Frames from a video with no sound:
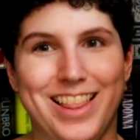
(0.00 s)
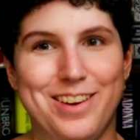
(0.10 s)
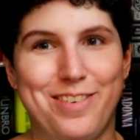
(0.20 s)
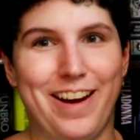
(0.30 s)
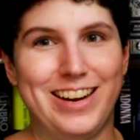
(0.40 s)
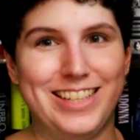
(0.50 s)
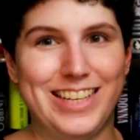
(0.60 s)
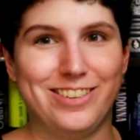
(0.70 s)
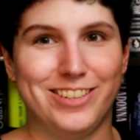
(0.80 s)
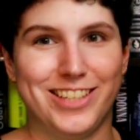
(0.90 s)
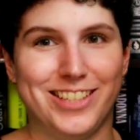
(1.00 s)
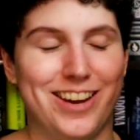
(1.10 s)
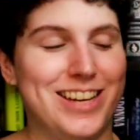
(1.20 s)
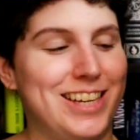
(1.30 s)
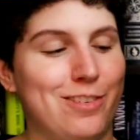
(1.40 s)
The Very Secret
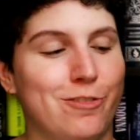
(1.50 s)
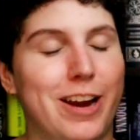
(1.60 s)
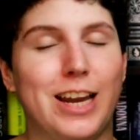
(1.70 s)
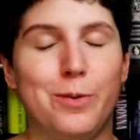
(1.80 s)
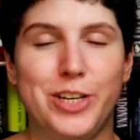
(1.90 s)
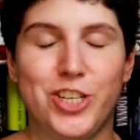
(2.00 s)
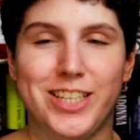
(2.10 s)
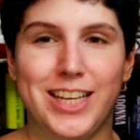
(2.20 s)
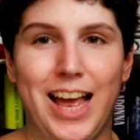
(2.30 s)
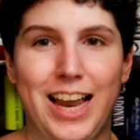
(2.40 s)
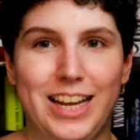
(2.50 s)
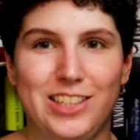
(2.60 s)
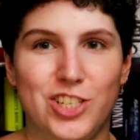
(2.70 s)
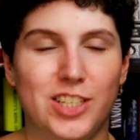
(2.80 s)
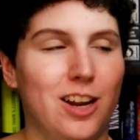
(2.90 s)
Society of Irregular Witches,
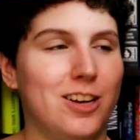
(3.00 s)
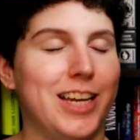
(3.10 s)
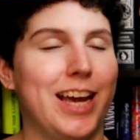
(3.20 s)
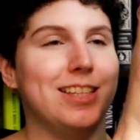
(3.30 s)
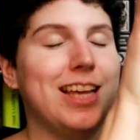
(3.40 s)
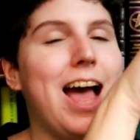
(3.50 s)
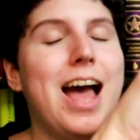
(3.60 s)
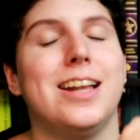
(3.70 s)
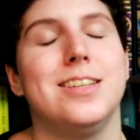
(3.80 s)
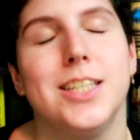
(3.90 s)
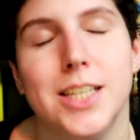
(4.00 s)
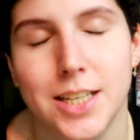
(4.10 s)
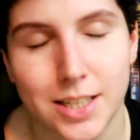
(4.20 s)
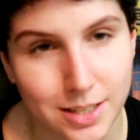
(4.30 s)
Legends and Lattes, and